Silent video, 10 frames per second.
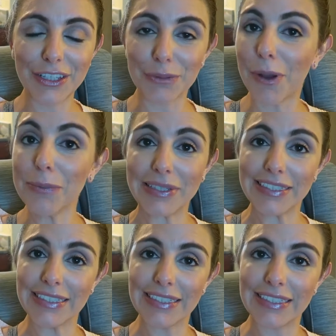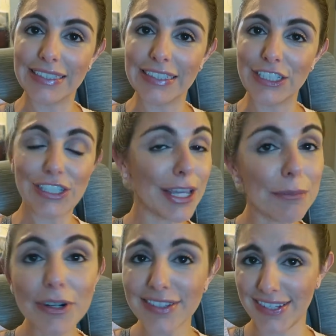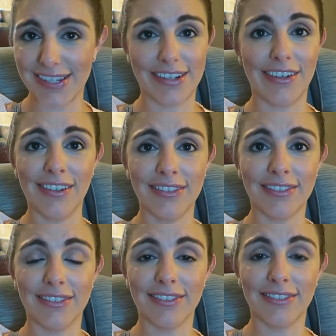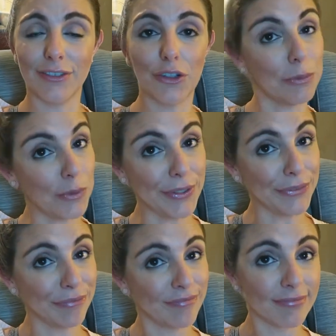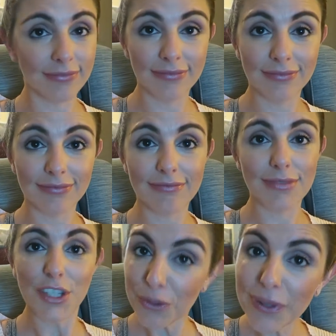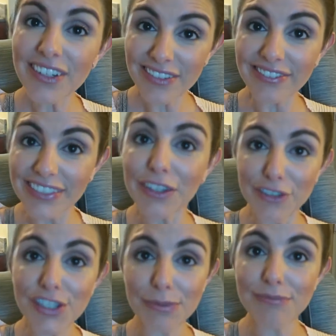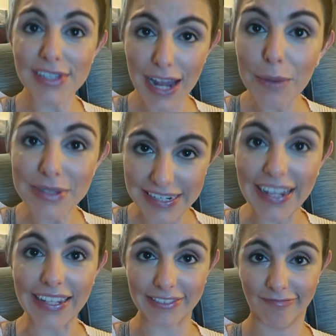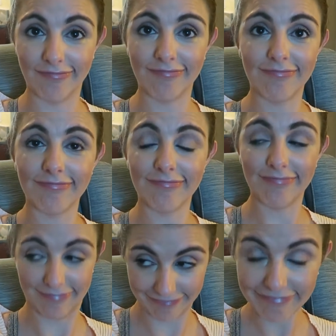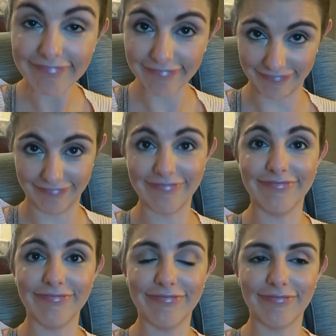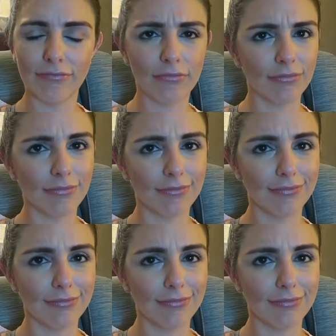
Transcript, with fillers: your mama. She gave birth to you, girl, or boy. So you better give her some time of day. No. Mm-hmm.